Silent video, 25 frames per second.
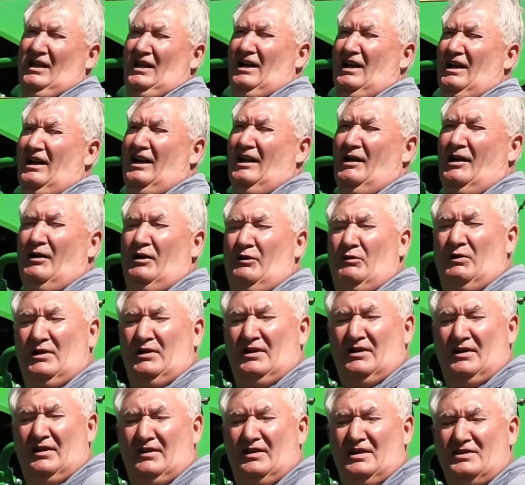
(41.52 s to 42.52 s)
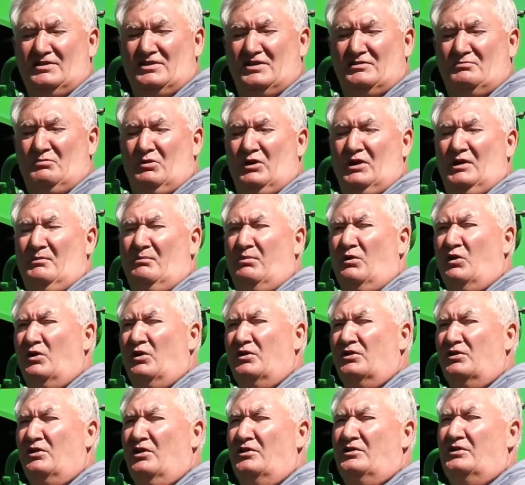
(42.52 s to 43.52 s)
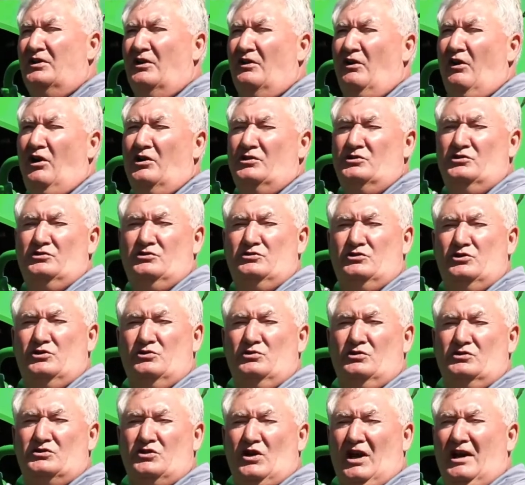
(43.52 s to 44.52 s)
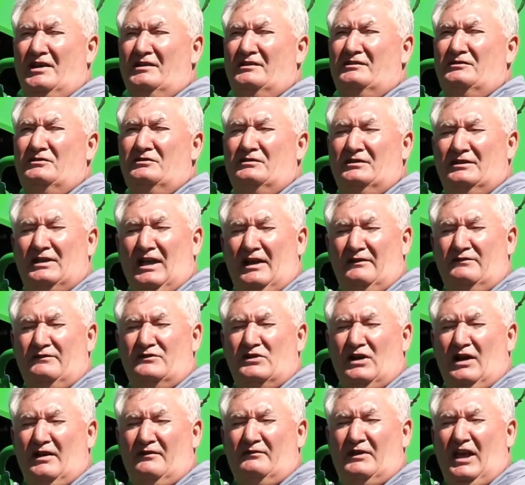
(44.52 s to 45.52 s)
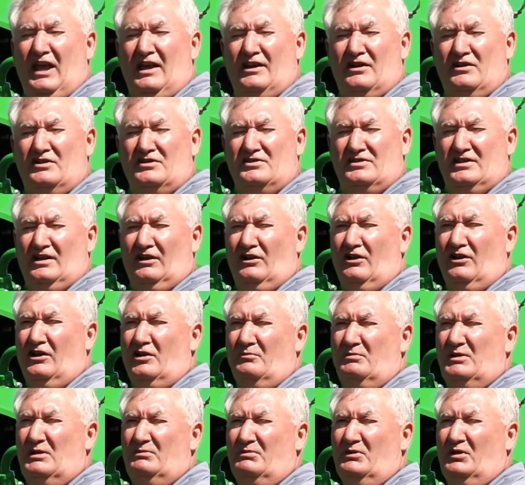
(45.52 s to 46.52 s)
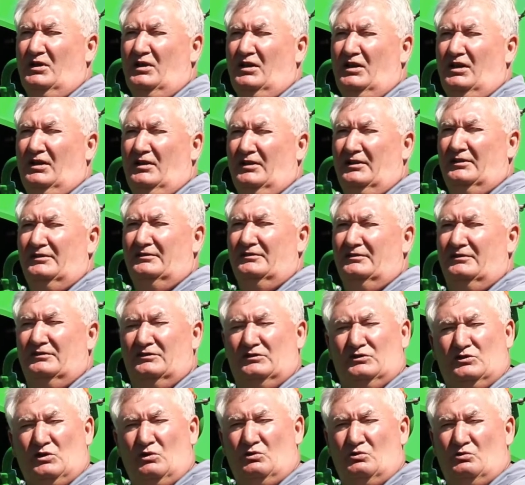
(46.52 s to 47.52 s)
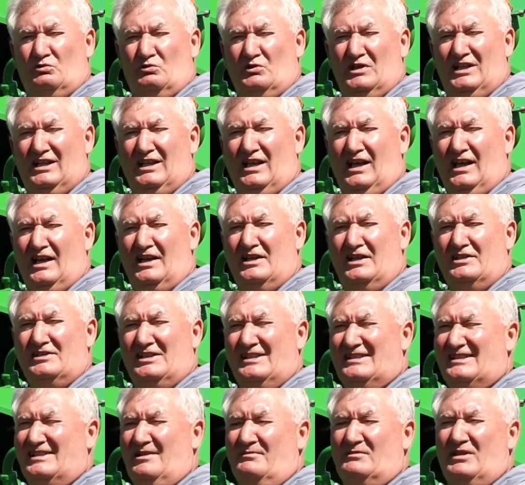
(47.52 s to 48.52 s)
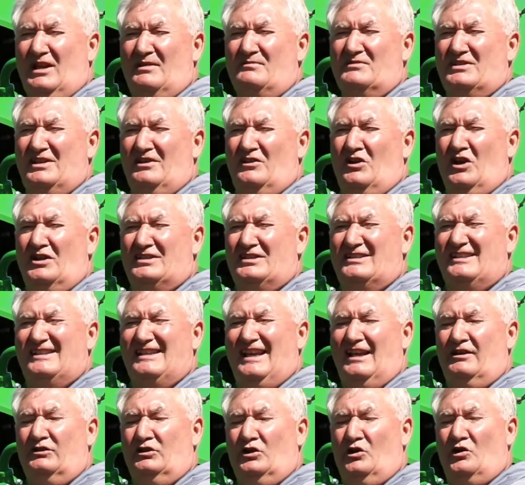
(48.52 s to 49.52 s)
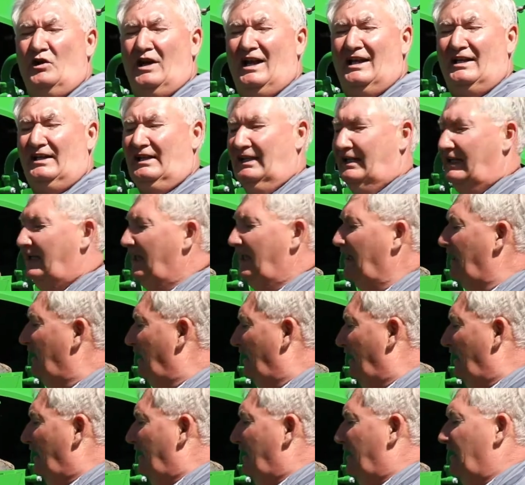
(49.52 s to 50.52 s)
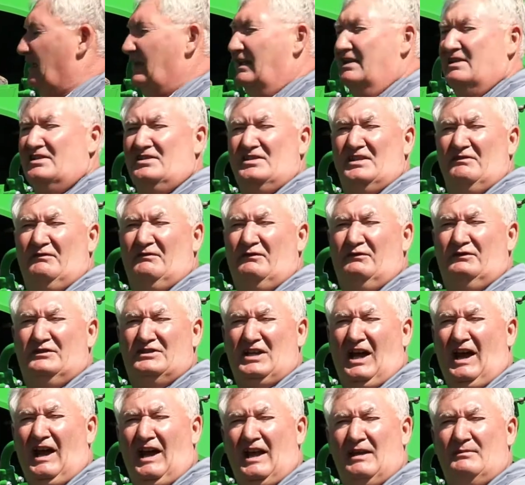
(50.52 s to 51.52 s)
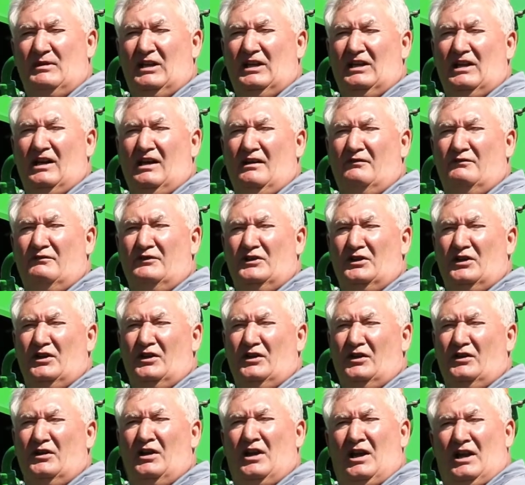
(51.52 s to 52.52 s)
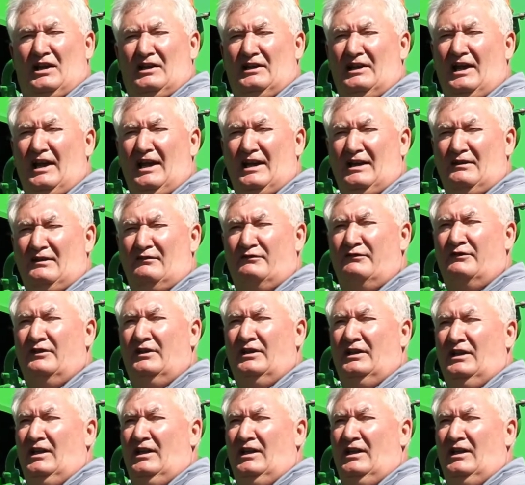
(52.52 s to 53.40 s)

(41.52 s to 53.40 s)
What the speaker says: one of the things that's pretty important on dual knife drive headers that a lot of people don't realize, and sometimes they're not set correctly, is the timing of your knife.